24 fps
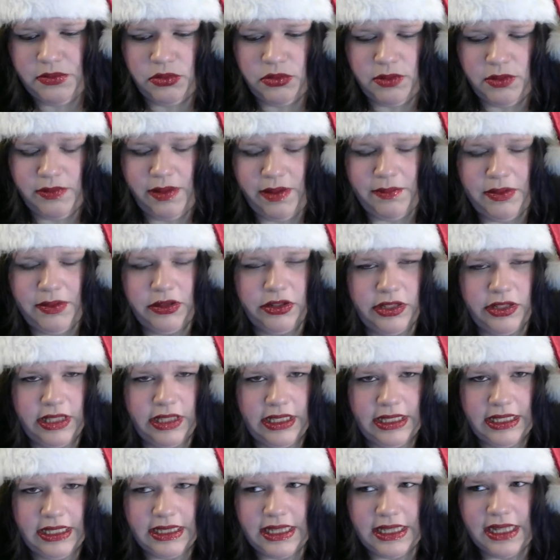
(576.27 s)
we may be
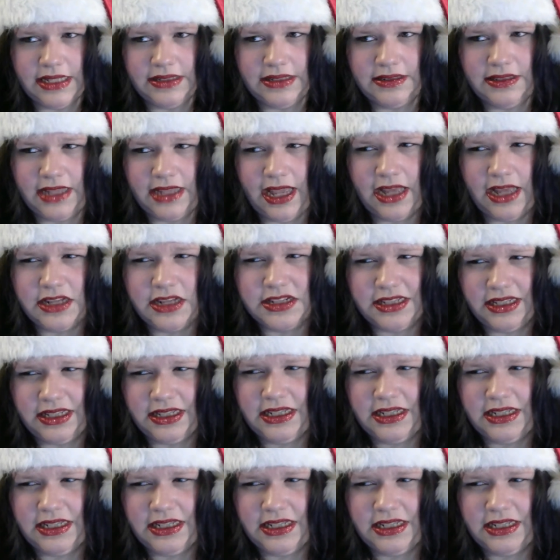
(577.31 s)
looking at that and say, actually,